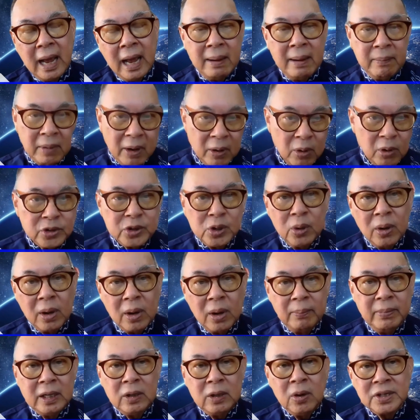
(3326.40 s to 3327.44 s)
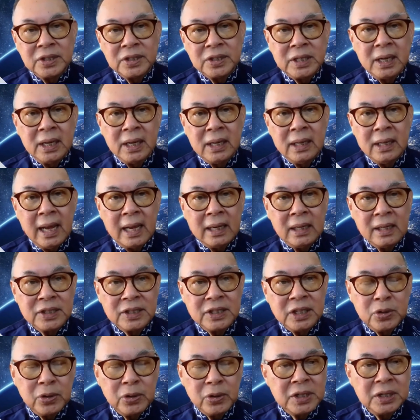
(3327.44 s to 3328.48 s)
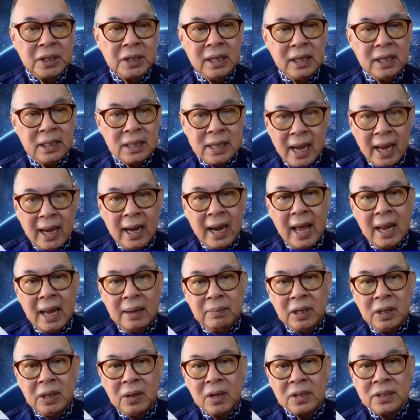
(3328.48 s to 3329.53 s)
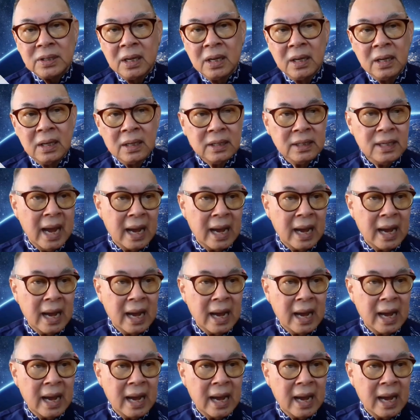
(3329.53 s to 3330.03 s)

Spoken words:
I'm also a bit concerned at the situation in Thailand because